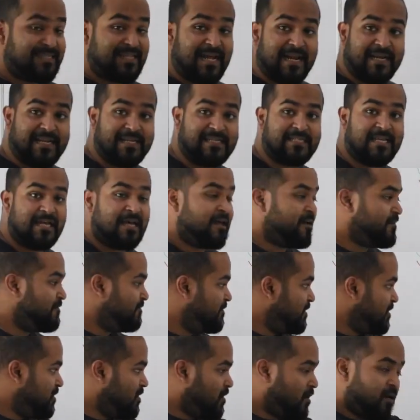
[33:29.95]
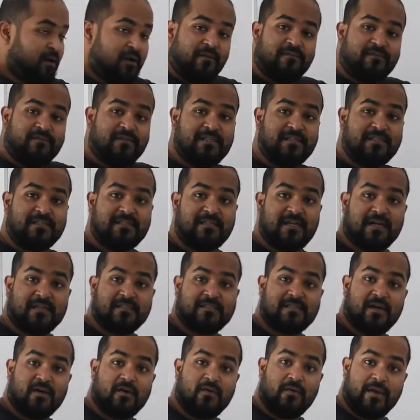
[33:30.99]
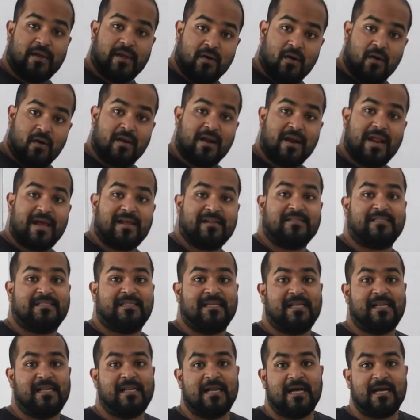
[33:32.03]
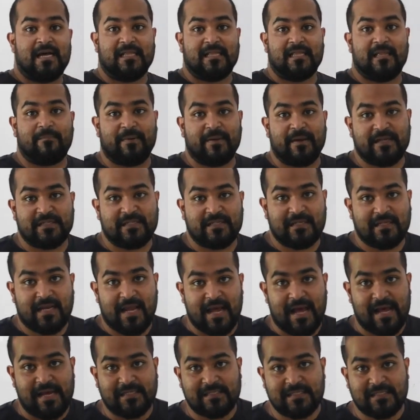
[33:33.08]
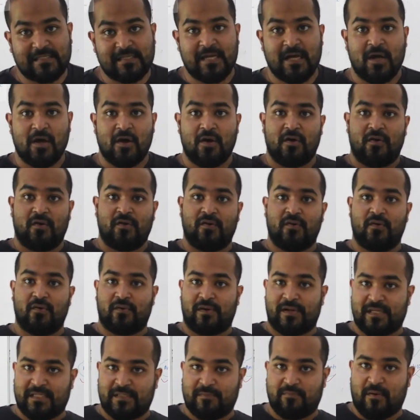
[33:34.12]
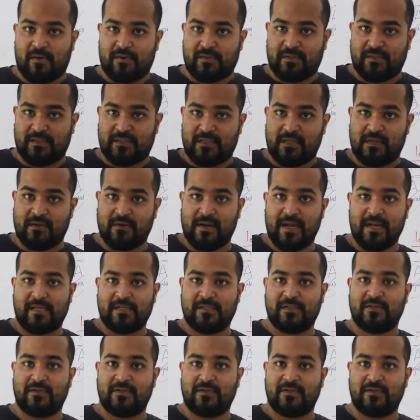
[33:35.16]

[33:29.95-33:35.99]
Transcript: That is when all of these drugs are going on and still the patient has no response, right?